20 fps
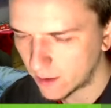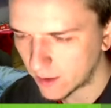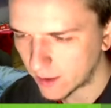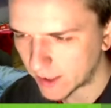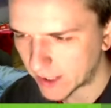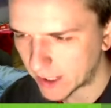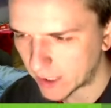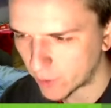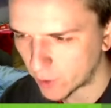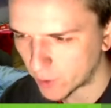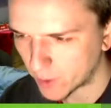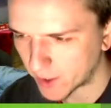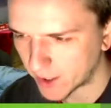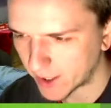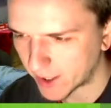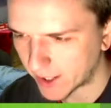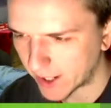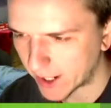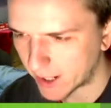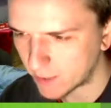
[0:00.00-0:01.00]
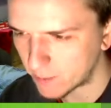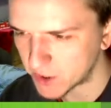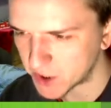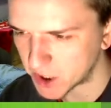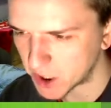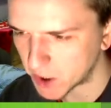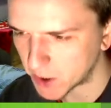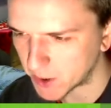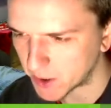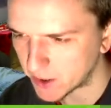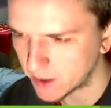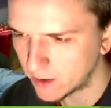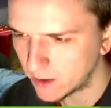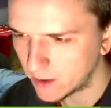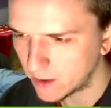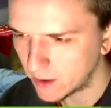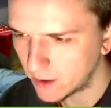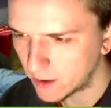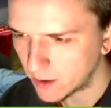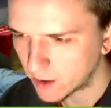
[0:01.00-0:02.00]
Gilavogi again, Bazoa,
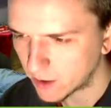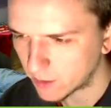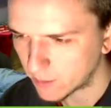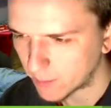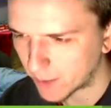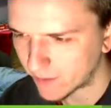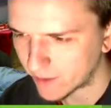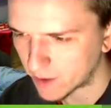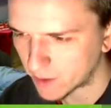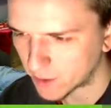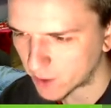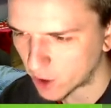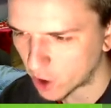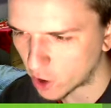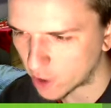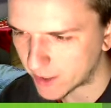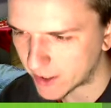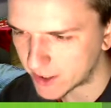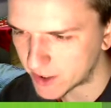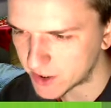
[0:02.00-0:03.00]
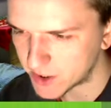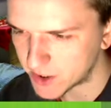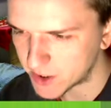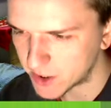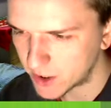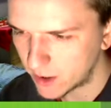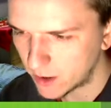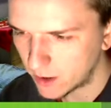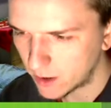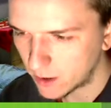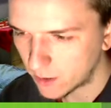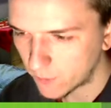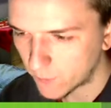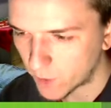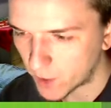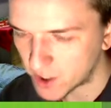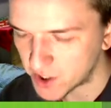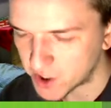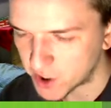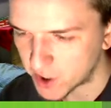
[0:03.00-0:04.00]
Mario Gomez,
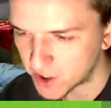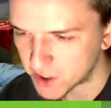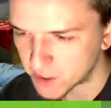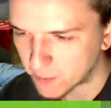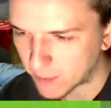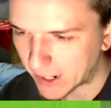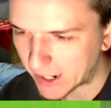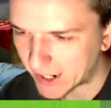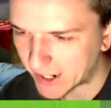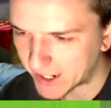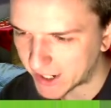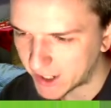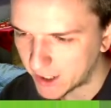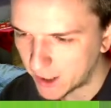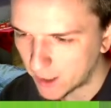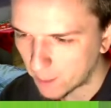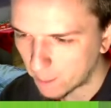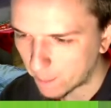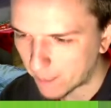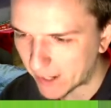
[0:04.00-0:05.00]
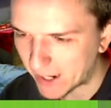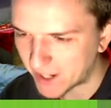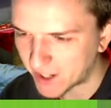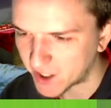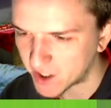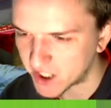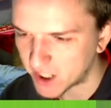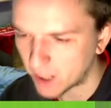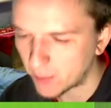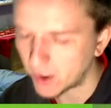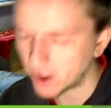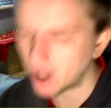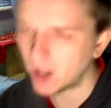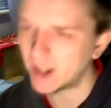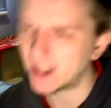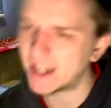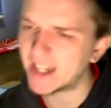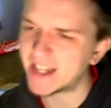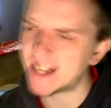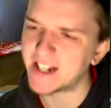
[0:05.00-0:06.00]
finds Yunus Mali. Mali could double our
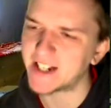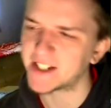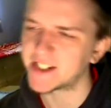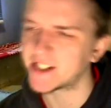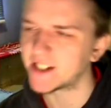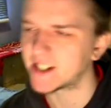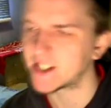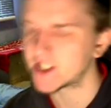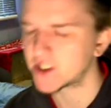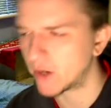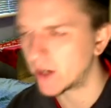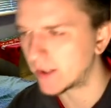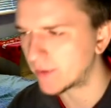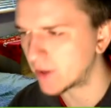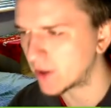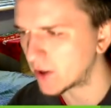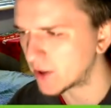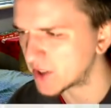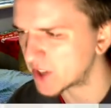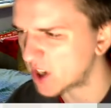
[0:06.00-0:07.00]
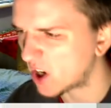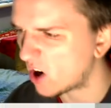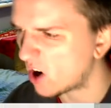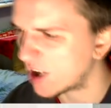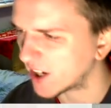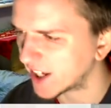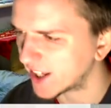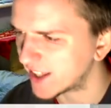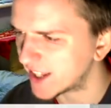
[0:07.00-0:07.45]
leads and it's not even on target.